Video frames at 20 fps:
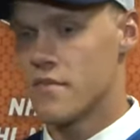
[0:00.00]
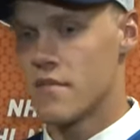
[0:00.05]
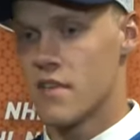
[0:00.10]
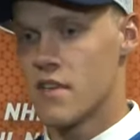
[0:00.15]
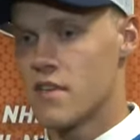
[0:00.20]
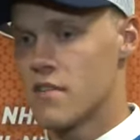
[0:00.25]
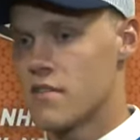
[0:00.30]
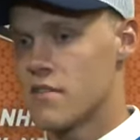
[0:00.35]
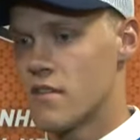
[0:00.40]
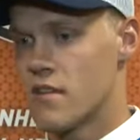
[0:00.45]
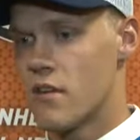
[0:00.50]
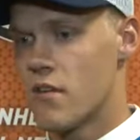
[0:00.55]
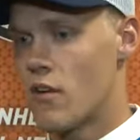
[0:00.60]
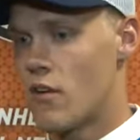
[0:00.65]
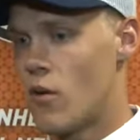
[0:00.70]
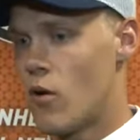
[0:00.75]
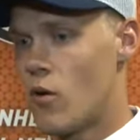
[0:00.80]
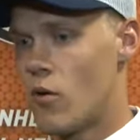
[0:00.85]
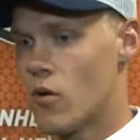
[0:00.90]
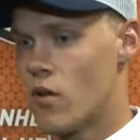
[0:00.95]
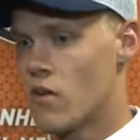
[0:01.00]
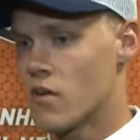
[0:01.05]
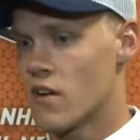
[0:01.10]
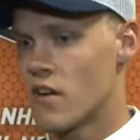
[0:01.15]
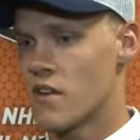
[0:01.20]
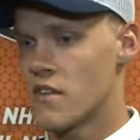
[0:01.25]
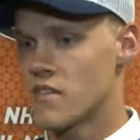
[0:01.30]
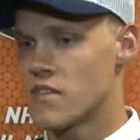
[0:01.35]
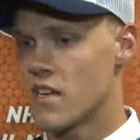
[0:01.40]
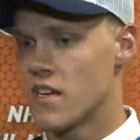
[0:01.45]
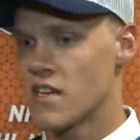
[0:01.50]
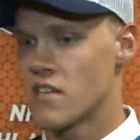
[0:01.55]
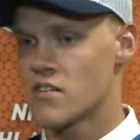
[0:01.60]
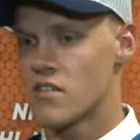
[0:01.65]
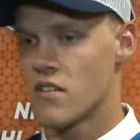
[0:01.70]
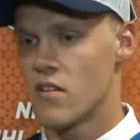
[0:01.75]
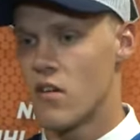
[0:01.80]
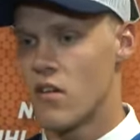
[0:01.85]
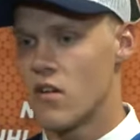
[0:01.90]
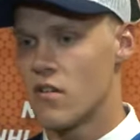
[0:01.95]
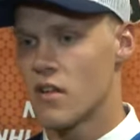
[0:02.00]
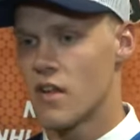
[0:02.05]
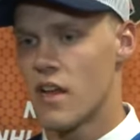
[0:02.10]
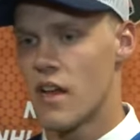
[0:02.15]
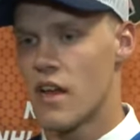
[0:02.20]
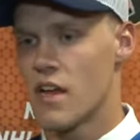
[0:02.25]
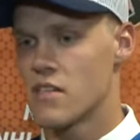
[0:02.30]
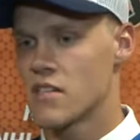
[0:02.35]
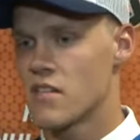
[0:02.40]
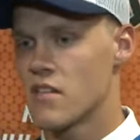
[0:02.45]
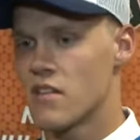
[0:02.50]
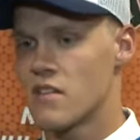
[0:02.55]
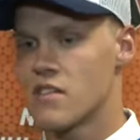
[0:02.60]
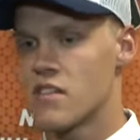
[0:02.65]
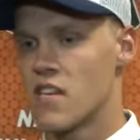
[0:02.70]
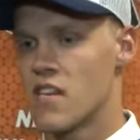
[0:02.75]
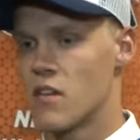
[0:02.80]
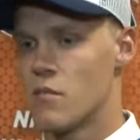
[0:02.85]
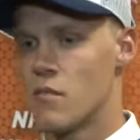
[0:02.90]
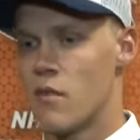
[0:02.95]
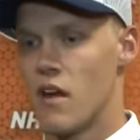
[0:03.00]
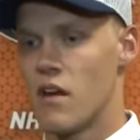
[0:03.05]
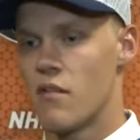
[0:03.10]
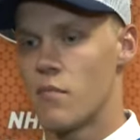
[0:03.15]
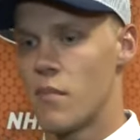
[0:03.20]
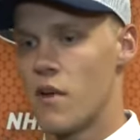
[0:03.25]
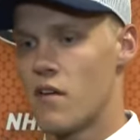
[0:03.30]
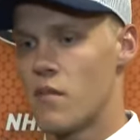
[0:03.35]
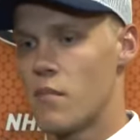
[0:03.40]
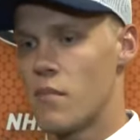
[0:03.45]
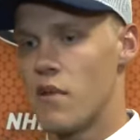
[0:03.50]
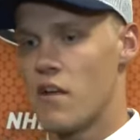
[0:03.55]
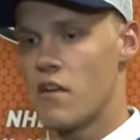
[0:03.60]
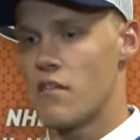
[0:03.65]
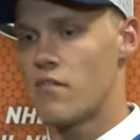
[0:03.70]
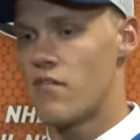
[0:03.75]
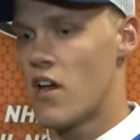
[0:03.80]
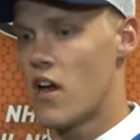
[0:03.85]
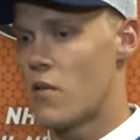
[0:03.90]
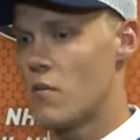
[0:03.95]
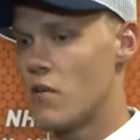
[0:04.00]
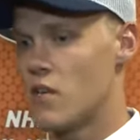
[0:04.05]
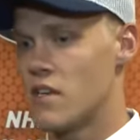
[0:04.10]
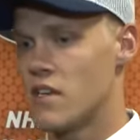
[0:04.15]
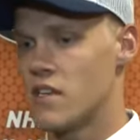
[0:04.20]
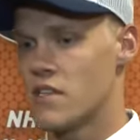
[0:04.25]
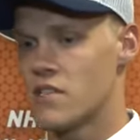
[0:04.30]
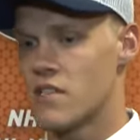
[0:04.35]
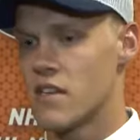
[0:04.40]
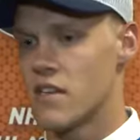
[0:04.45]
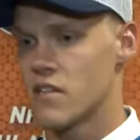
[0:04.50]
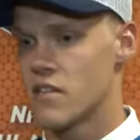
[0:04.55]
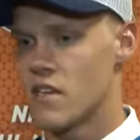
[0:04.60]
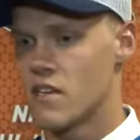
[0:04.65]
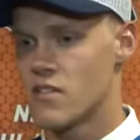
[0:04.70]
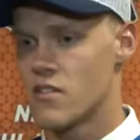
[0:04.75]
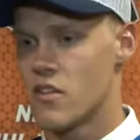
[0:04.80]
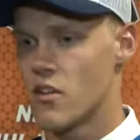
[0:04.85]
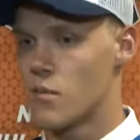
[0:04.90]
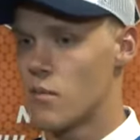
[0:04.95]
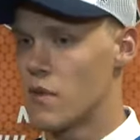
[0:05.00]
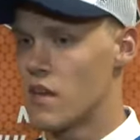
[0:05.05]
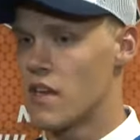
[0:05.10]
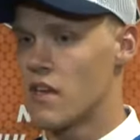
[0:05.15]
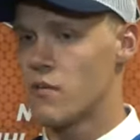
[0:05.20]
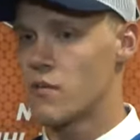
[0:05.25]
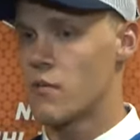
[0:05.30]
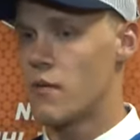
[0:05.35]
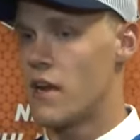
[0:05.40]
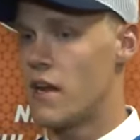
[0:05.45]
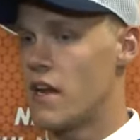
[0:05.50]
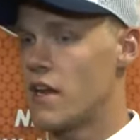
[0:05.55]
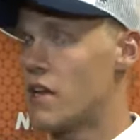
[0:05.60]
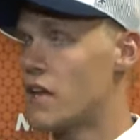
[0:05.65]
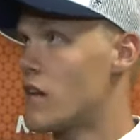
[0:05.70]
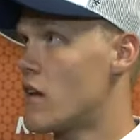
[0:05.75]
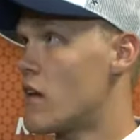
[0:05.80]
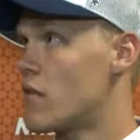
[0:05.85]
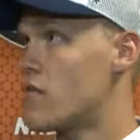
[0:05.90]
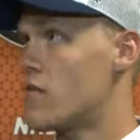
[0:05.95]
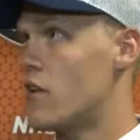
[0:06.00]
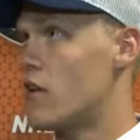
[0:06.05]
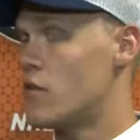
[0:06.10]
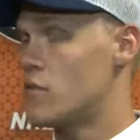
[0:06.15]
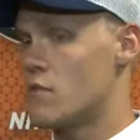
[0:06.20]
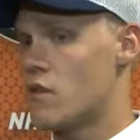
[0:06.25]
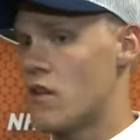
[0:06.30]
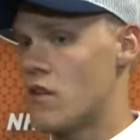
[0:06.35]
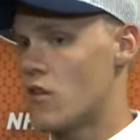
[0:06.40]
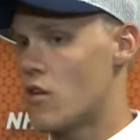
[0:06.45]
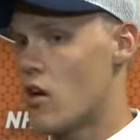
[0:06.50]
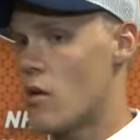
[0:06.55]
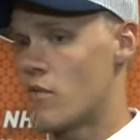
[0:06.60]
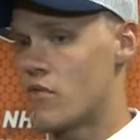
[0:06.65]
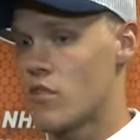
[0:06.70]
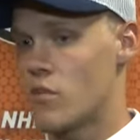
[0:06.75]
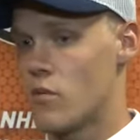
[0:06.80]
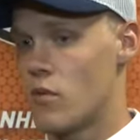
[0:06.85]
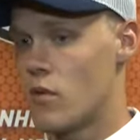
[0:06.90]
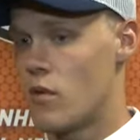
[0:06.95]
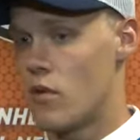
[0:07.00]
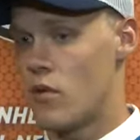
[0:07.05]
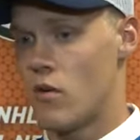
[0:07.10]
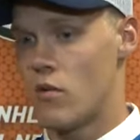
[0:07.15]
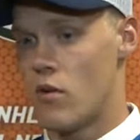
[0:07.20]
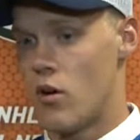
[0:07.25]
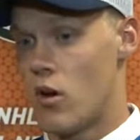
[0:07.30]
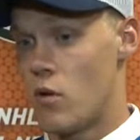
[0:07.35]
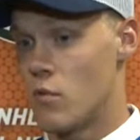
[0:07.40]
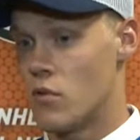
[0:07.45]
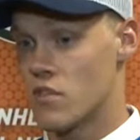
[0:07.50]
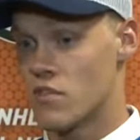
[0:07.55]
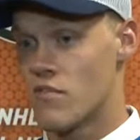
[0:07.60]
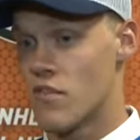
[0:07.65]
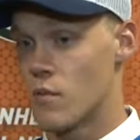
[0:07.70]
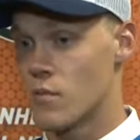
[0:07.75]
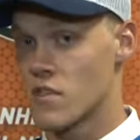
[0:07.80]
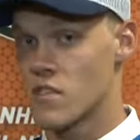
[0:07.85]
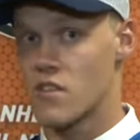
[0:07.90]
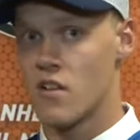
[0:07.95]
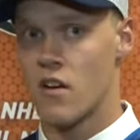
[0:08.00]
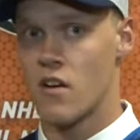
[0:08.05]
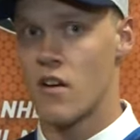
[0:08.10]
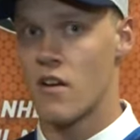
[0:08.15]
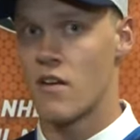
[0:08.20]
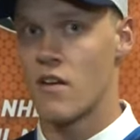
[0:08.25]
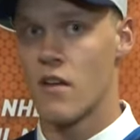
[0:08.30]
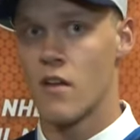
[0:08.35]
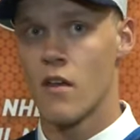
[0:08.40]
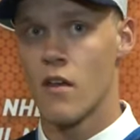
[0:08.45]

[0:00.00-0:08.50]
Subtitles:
the whole organization, all the guys on the team, my billet families, they took me in great, and I felt really comfortable almost from the start.